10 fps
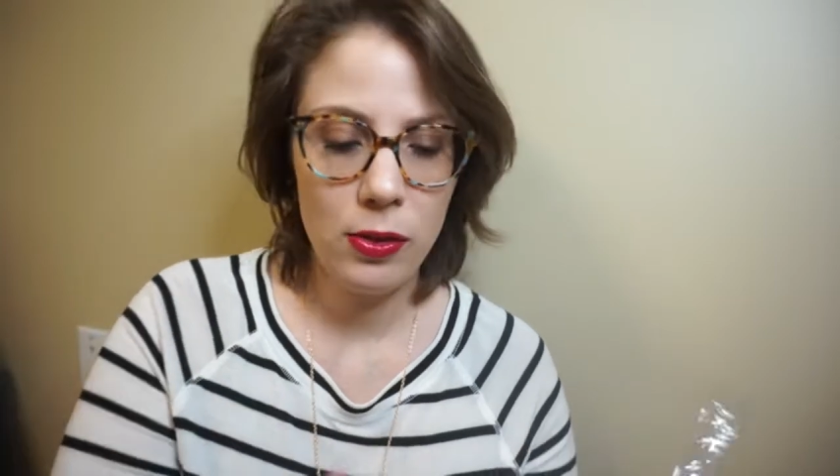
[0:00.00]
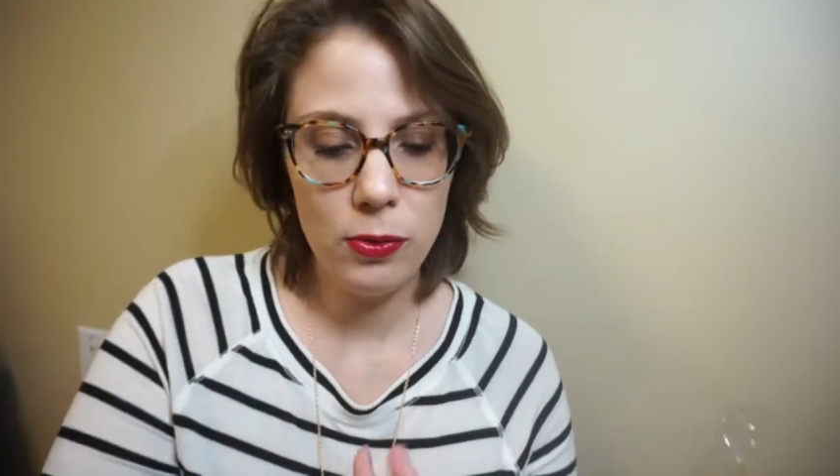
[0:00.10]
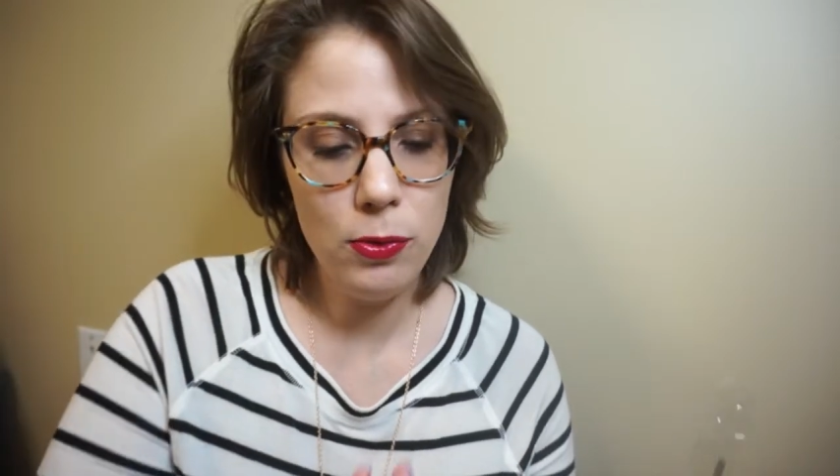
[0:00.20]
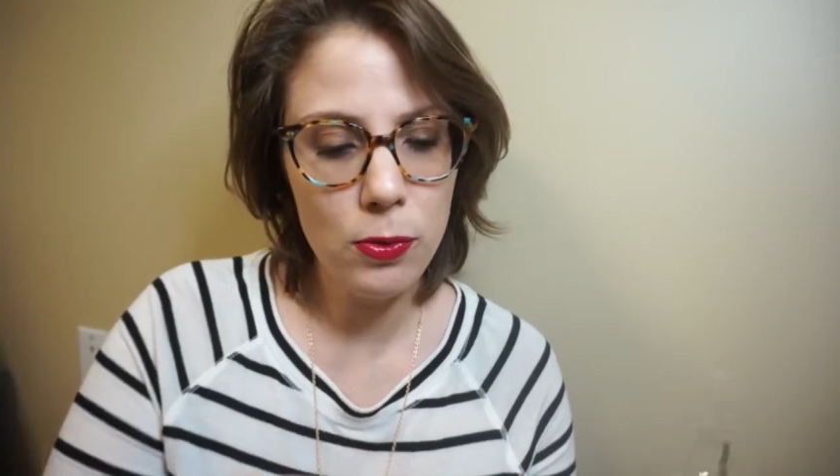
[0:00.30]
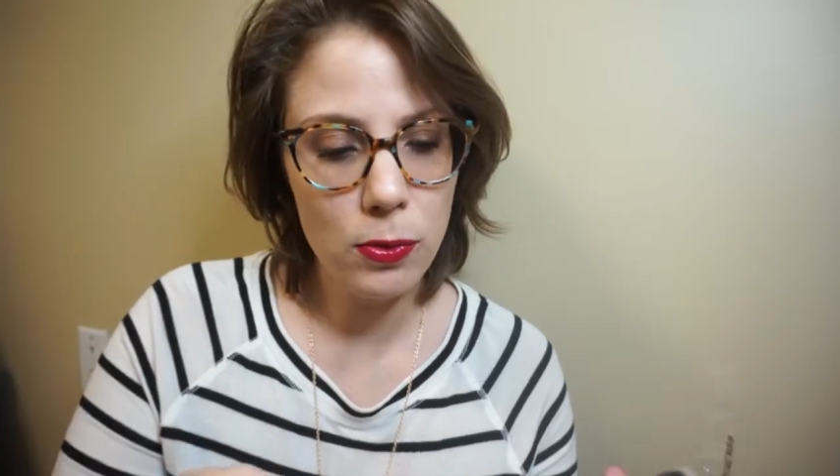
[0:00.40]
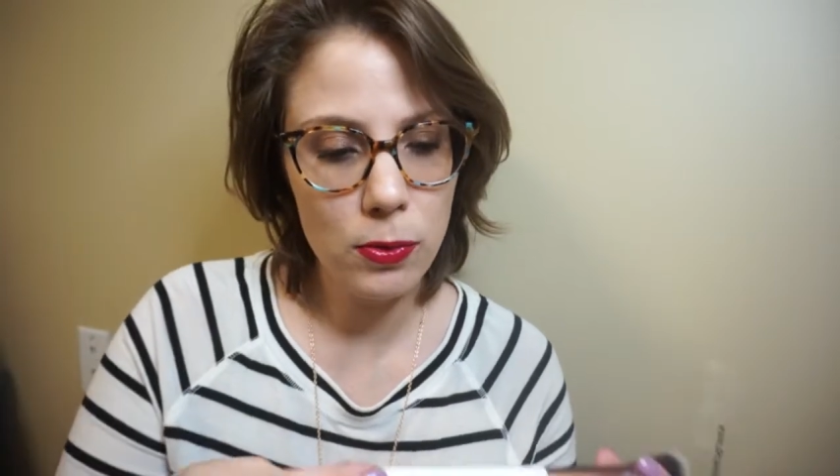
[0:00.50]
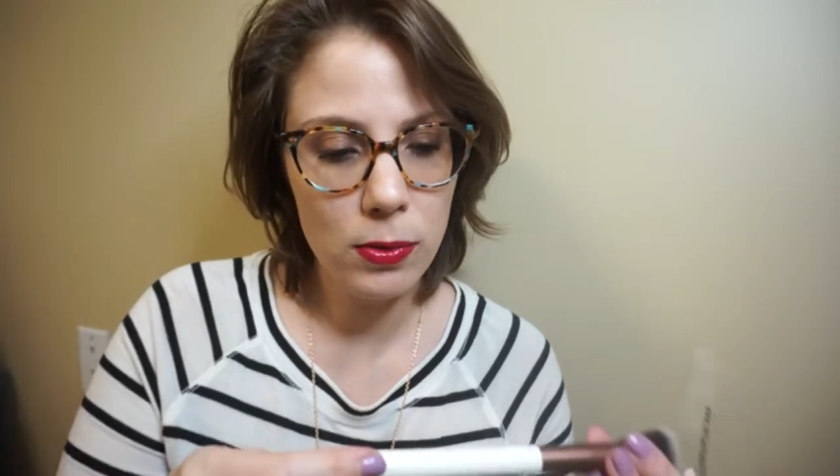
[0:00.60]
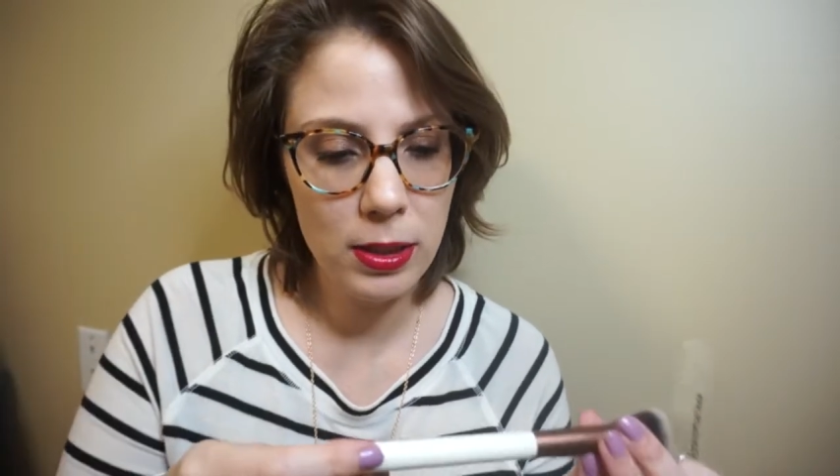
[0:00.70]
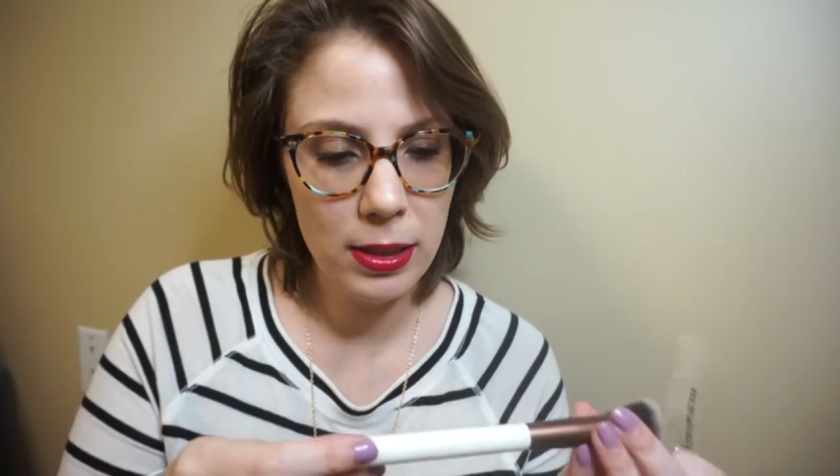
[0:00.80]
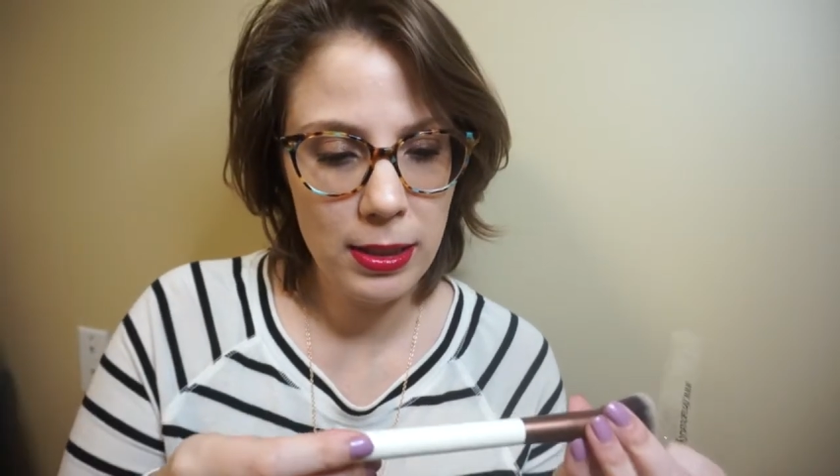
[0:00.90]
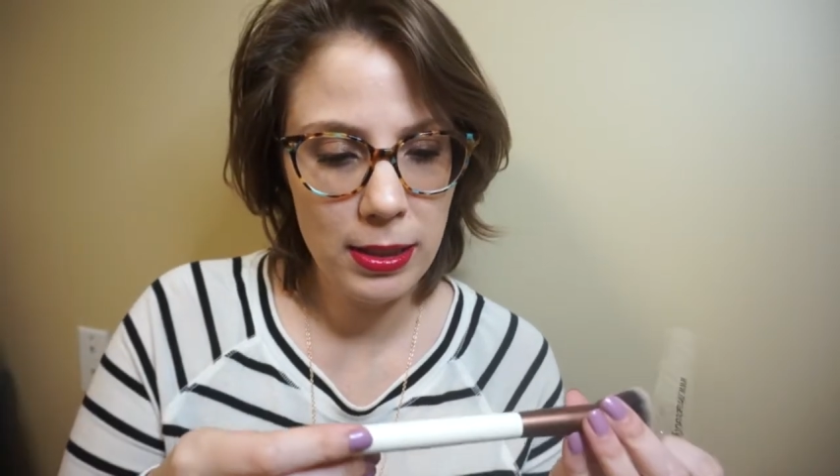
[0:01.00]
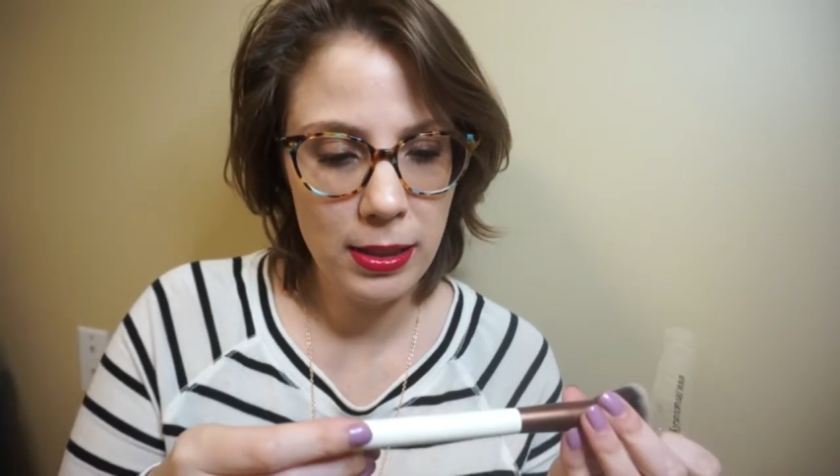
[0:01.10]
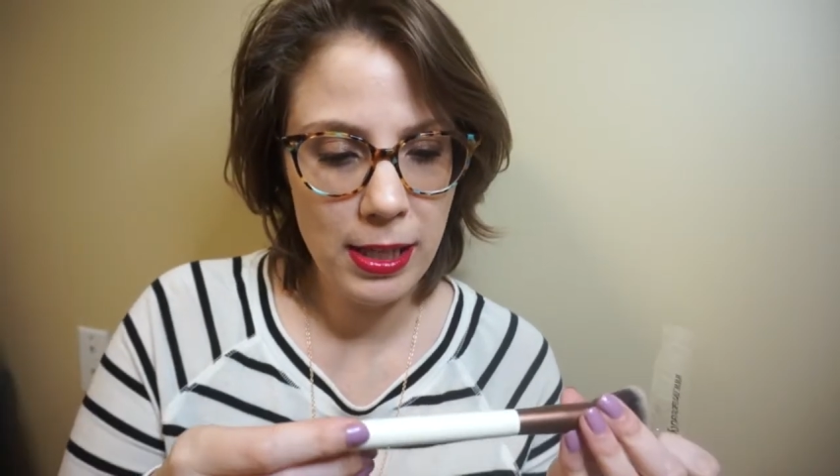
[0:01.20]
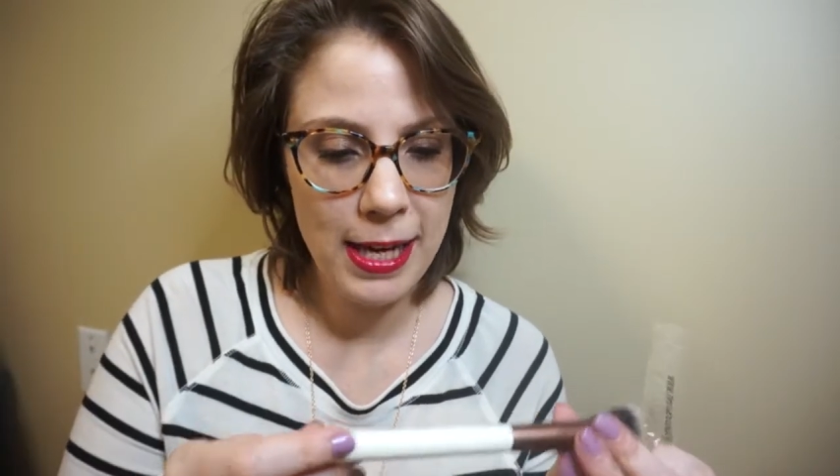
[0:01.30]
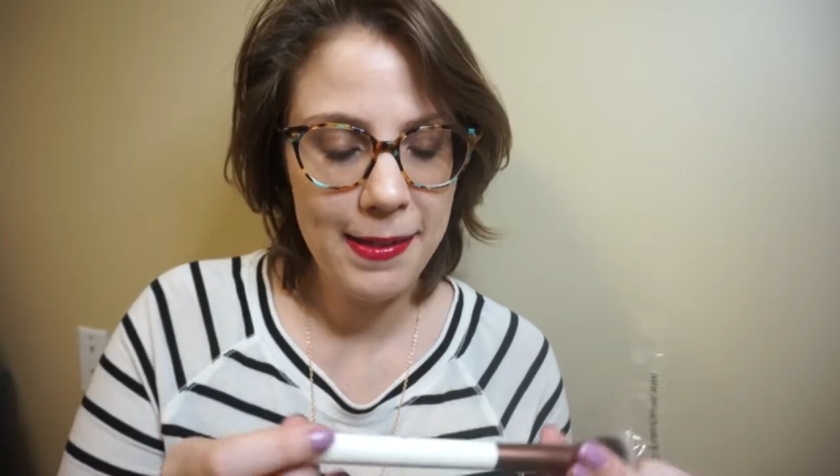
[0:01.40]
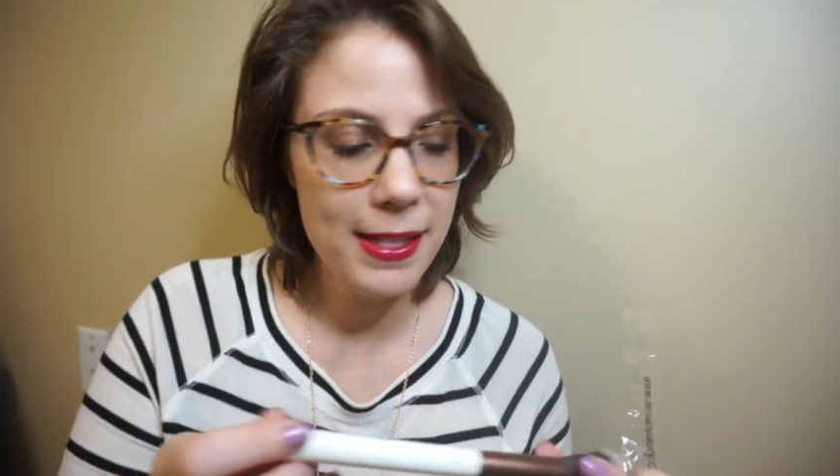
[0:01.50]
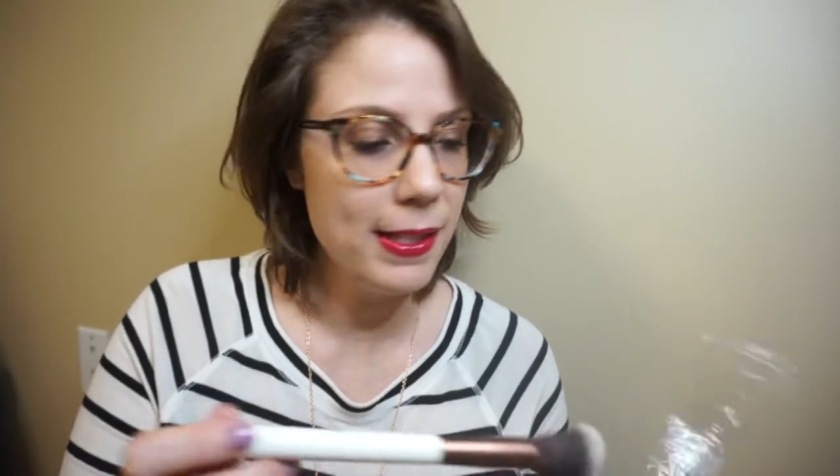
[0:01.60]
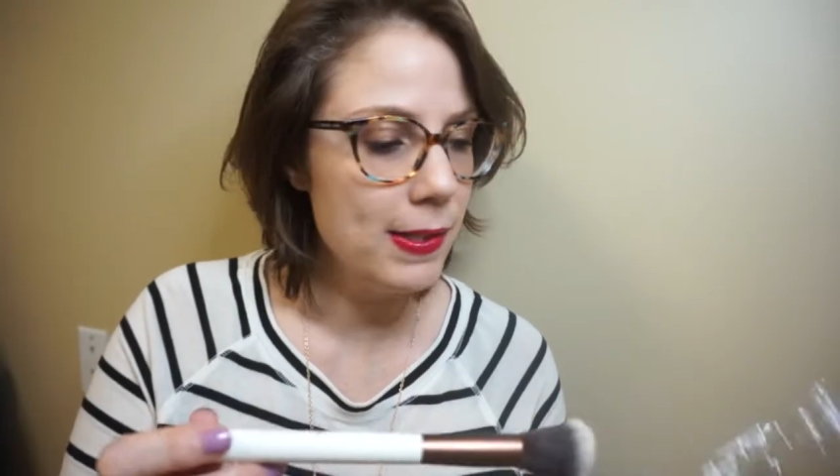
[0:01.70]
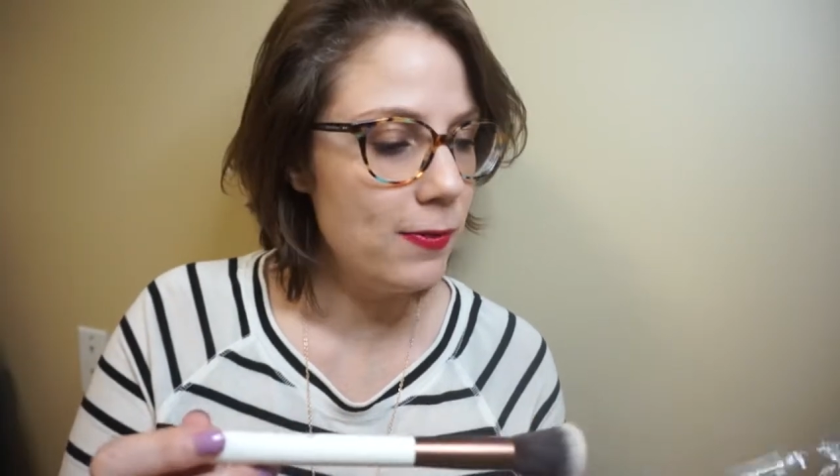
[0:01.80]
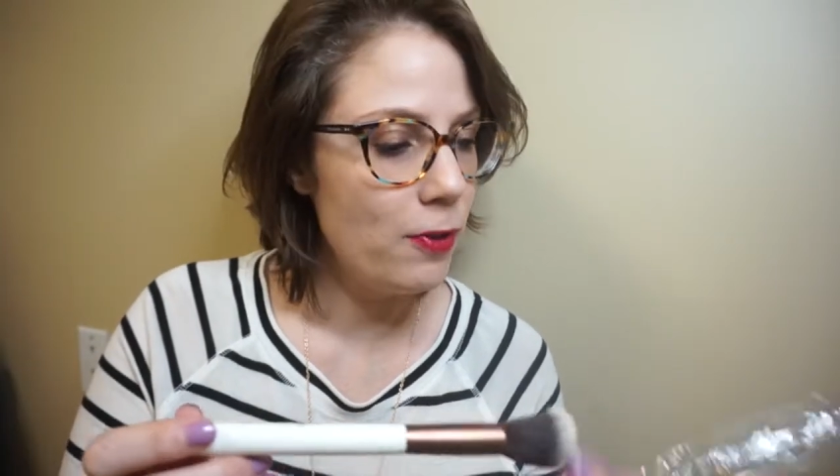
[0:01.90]
Ooh, this
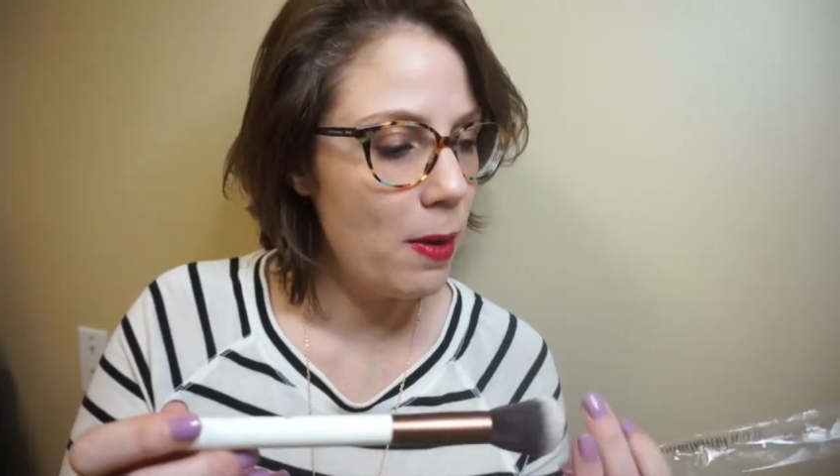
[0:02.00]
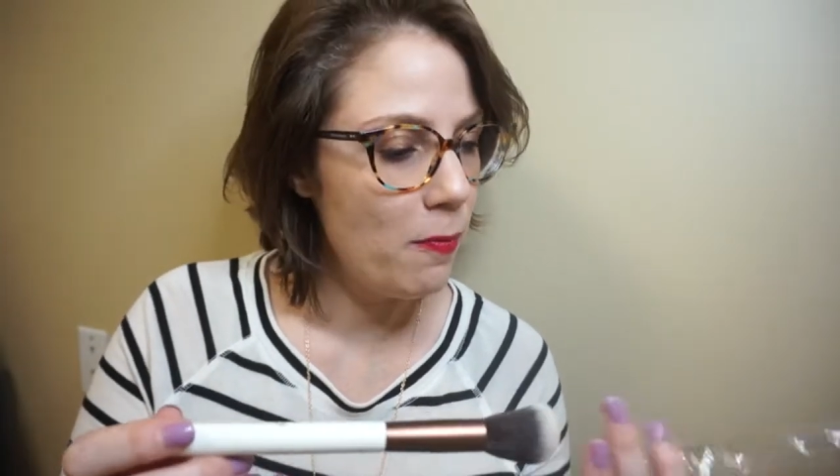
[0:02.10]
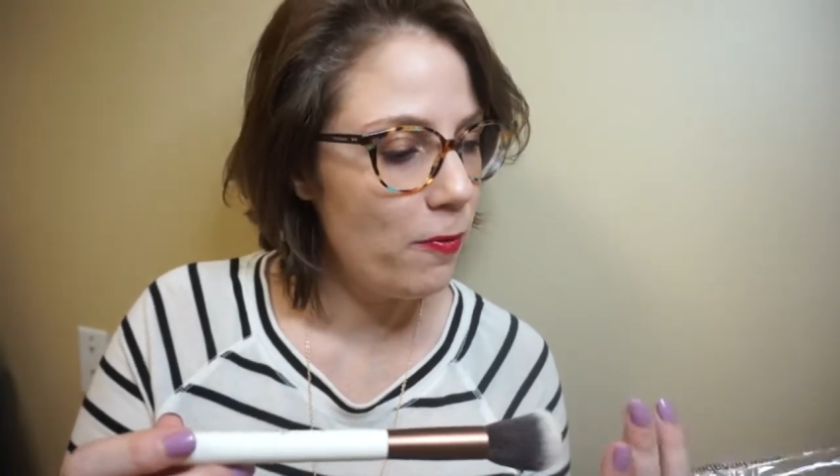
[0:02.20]
is from